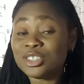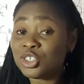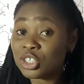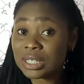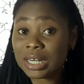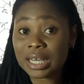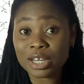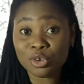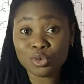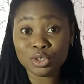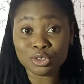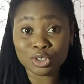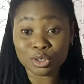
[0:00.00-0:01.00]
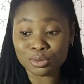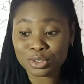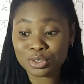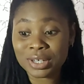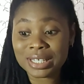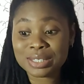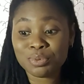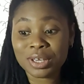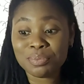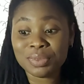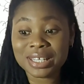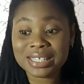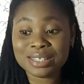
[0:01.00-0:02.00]
Just like I know you don't. So let's
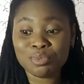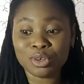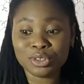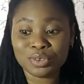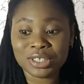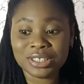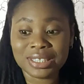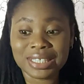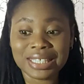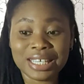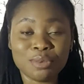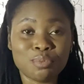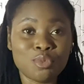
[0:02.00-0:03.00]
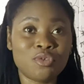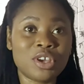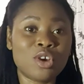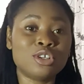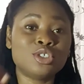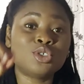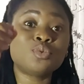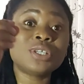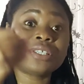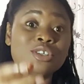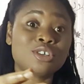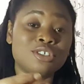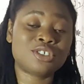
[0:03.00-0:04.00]
keep this in moderation and keep moving on to
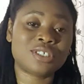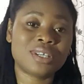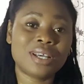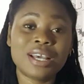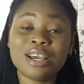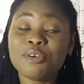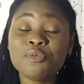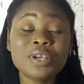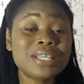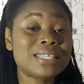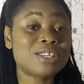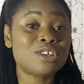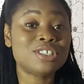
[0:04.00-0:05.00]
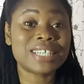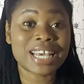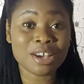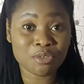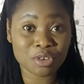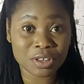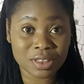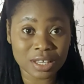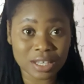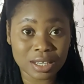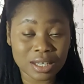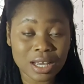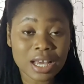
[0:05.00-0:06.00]
research. Research
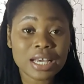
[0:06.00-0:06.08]
everything.